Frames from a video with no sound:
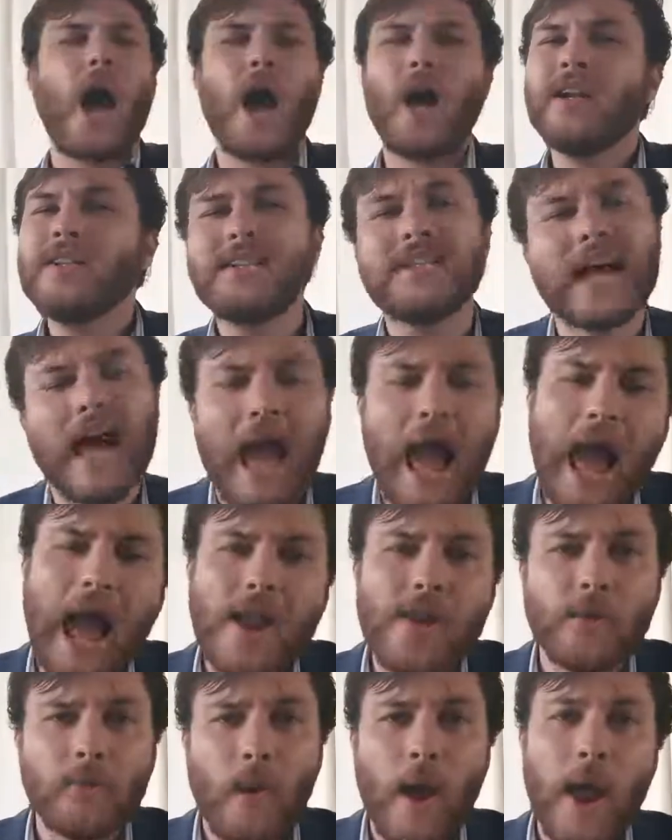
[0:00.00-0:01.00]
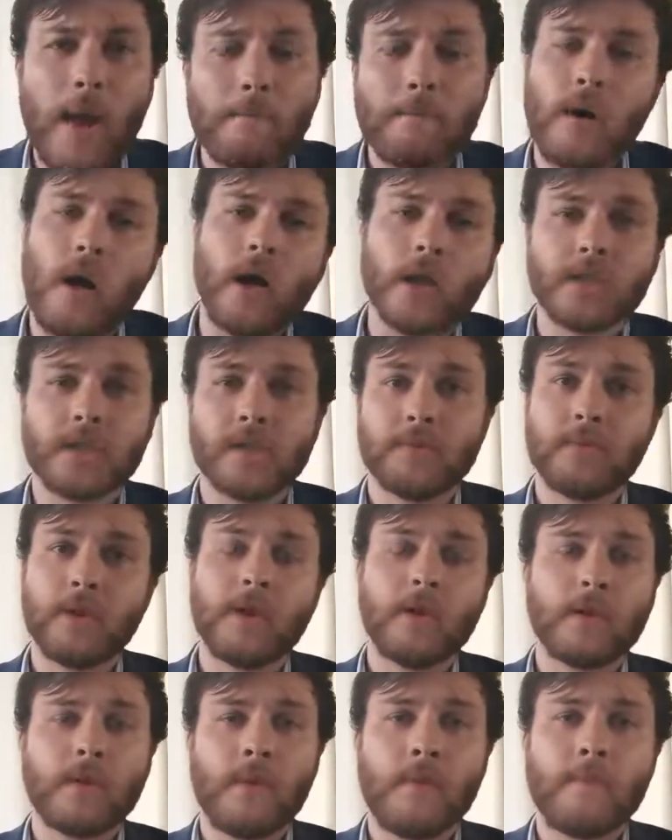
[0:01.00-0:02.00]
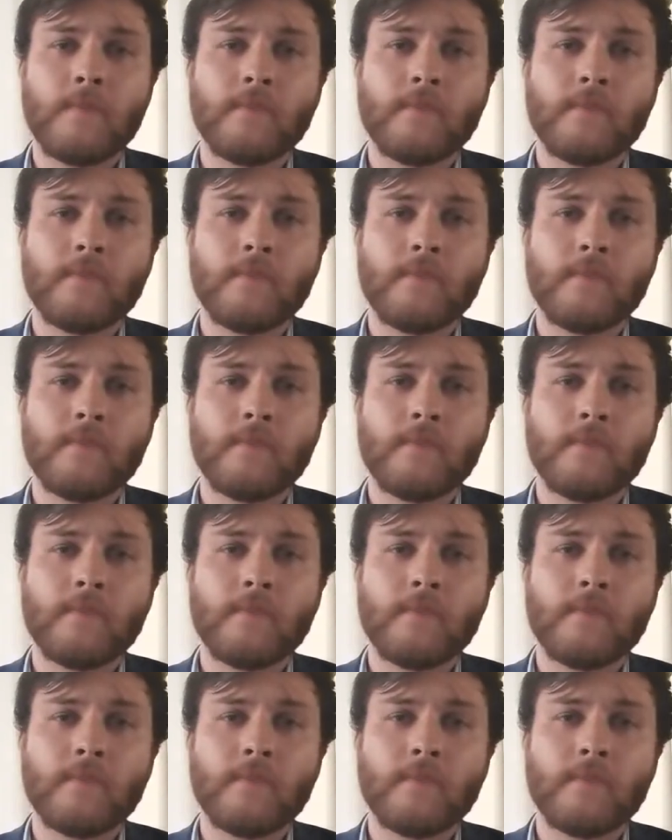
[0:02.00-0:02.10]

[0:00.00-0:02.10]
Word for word: underhand way possible.